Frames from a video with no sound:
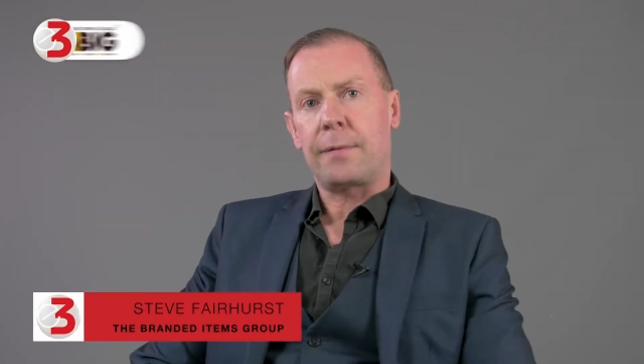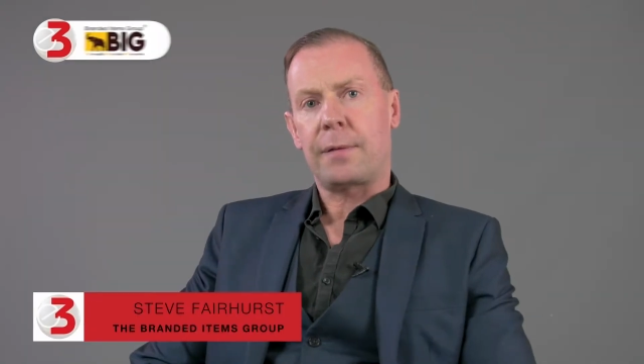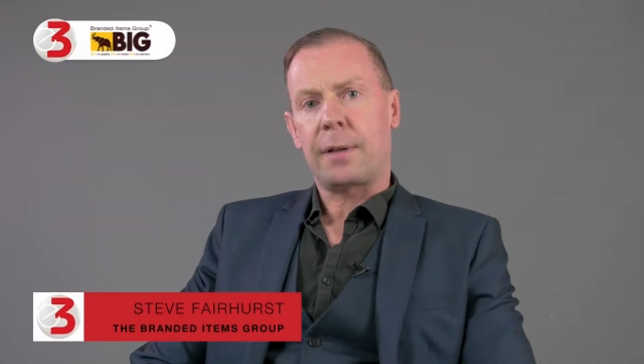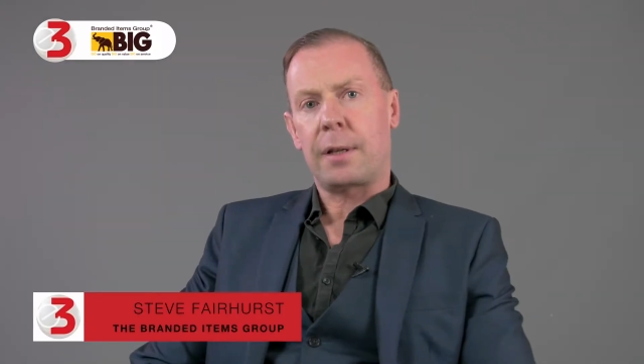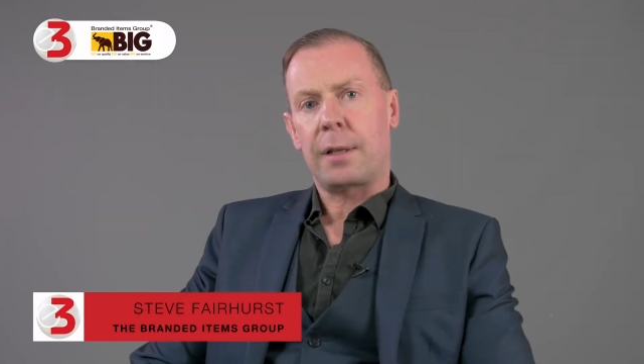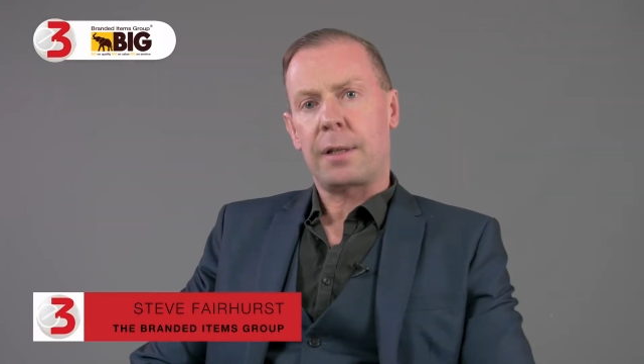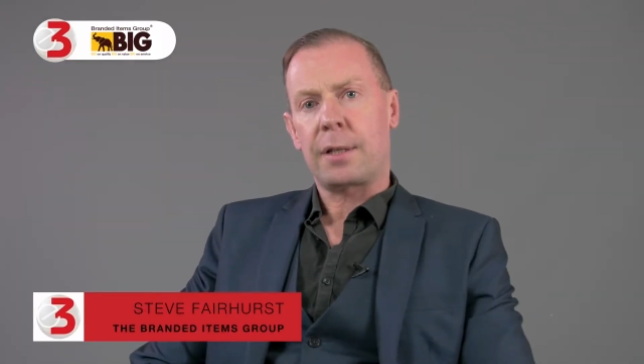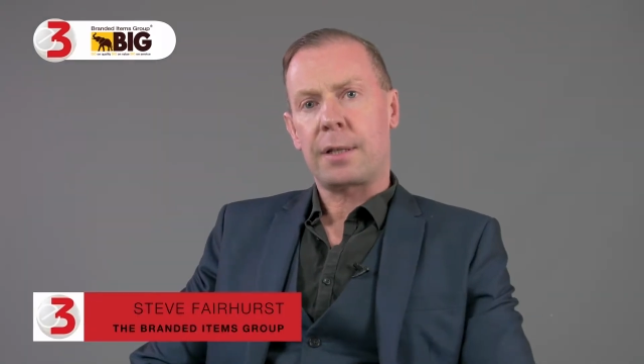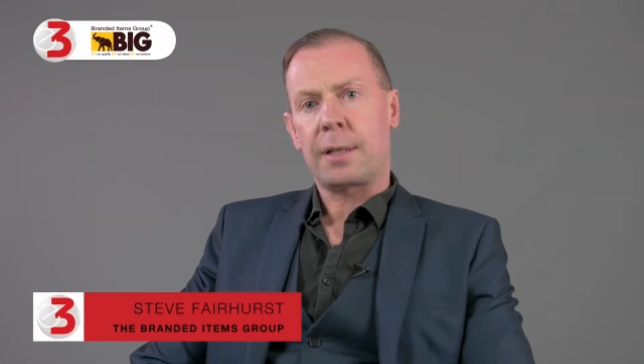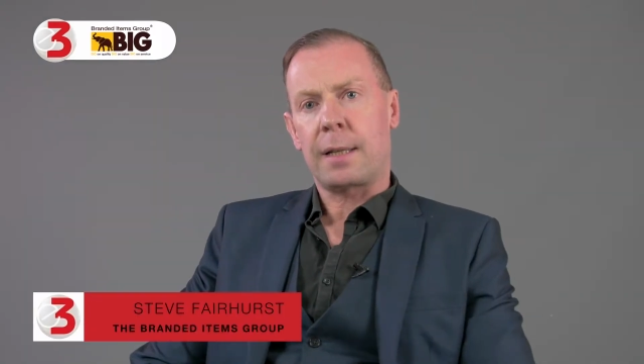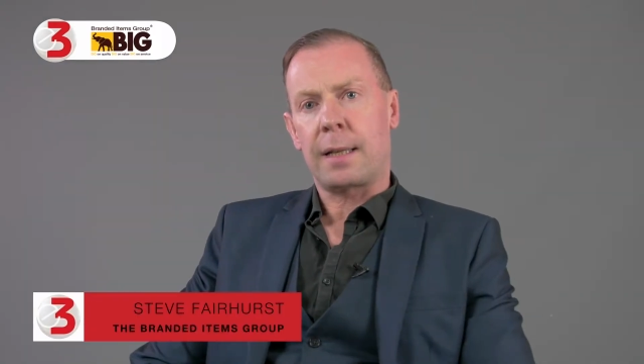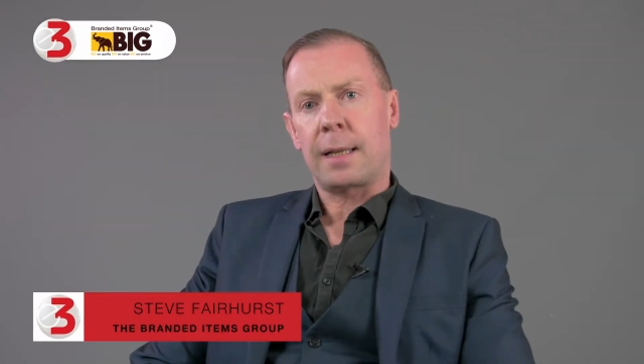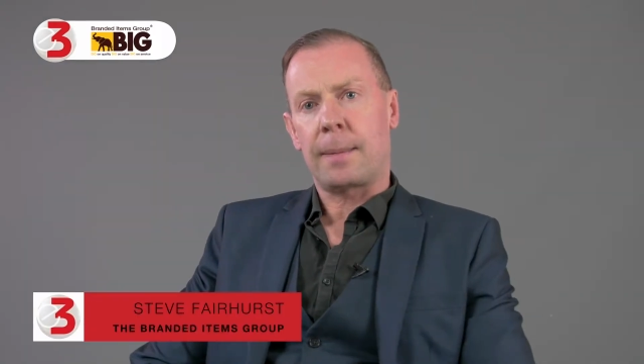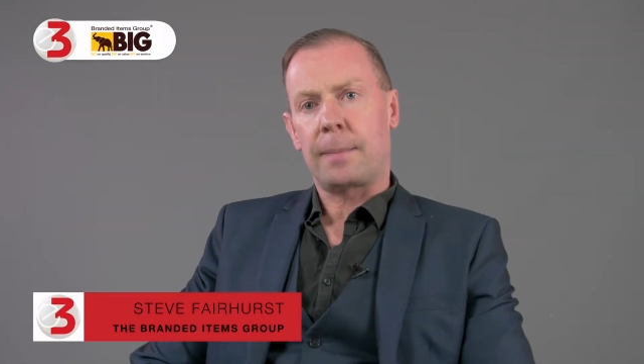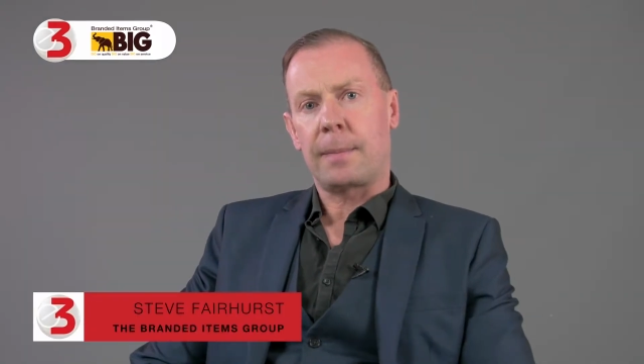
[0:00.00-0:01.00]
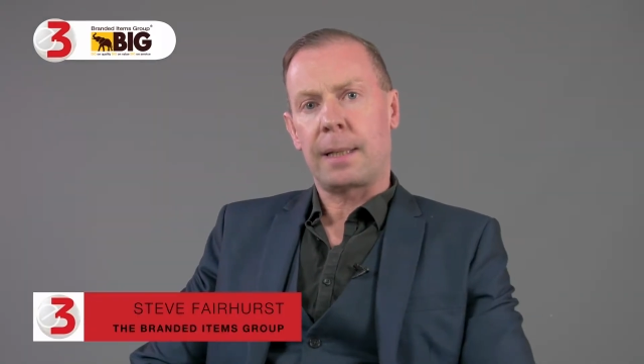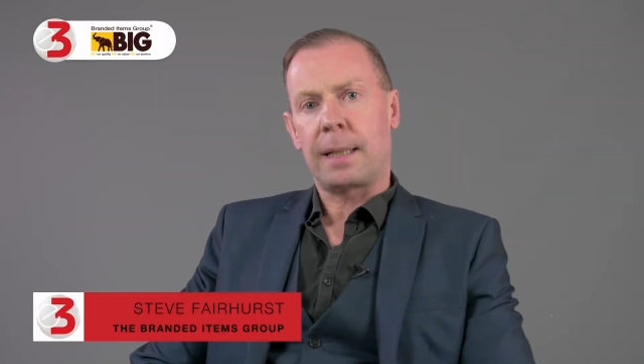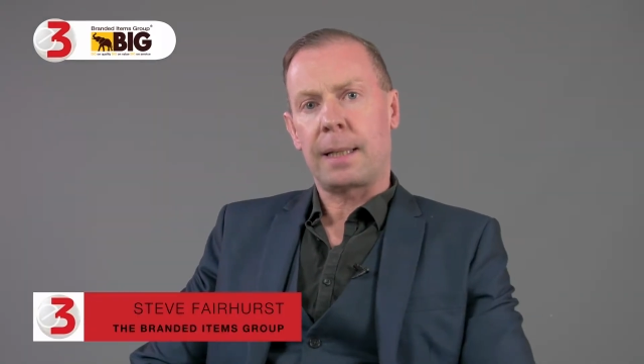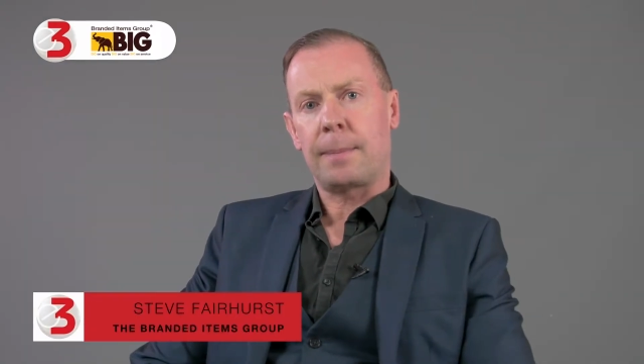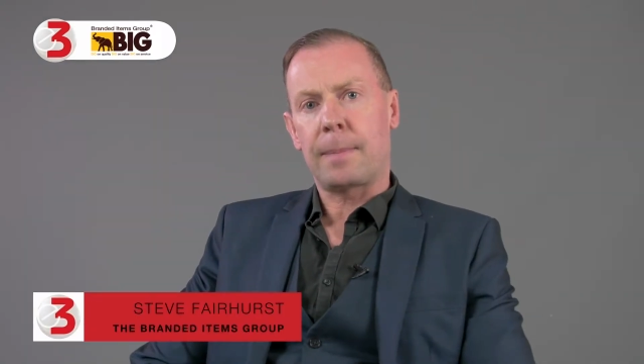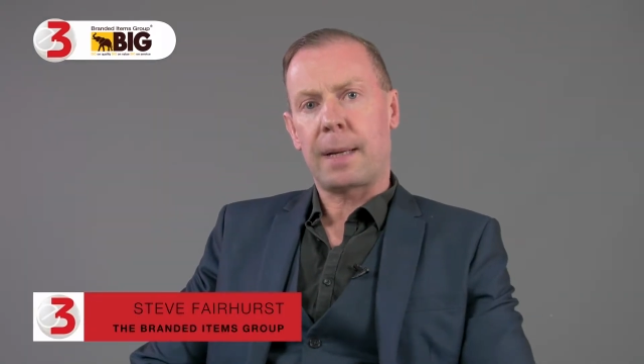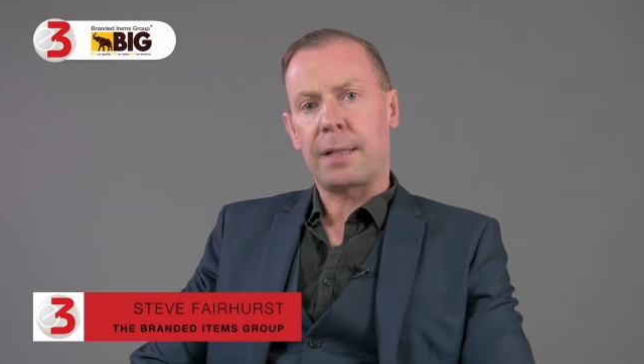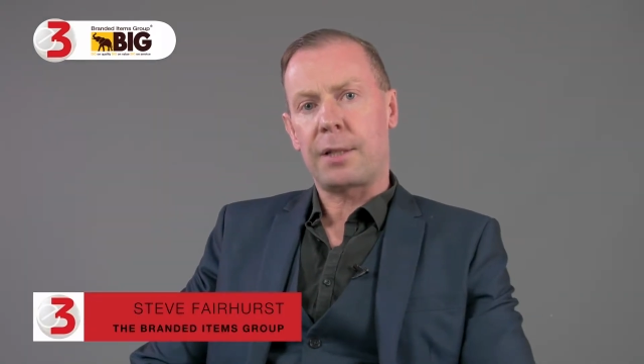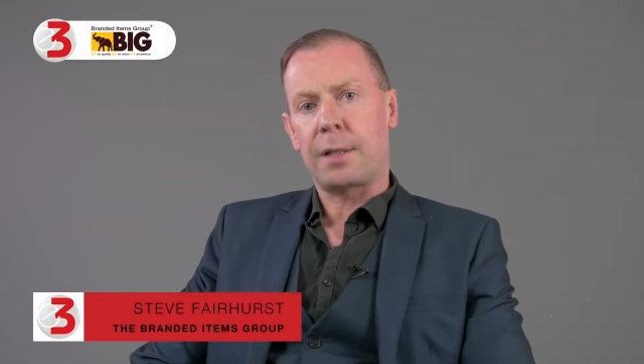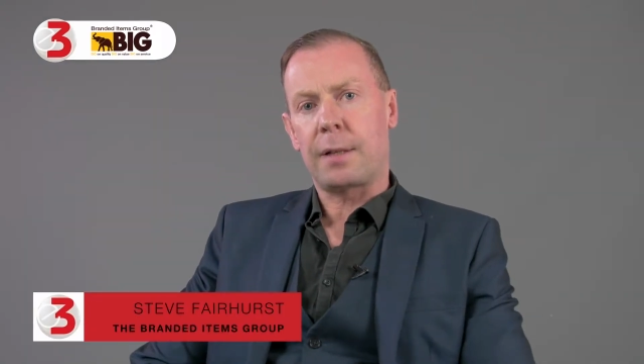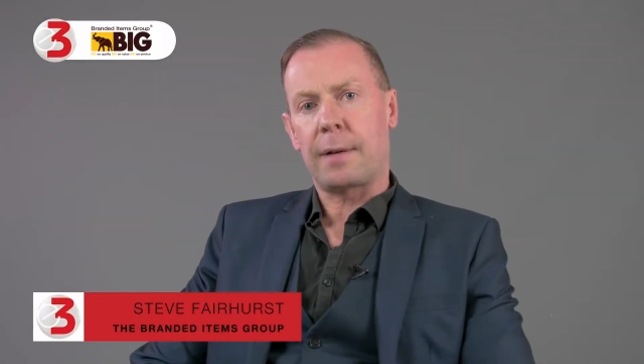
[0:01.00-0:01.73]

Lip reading: Furhurst. I'm the Managing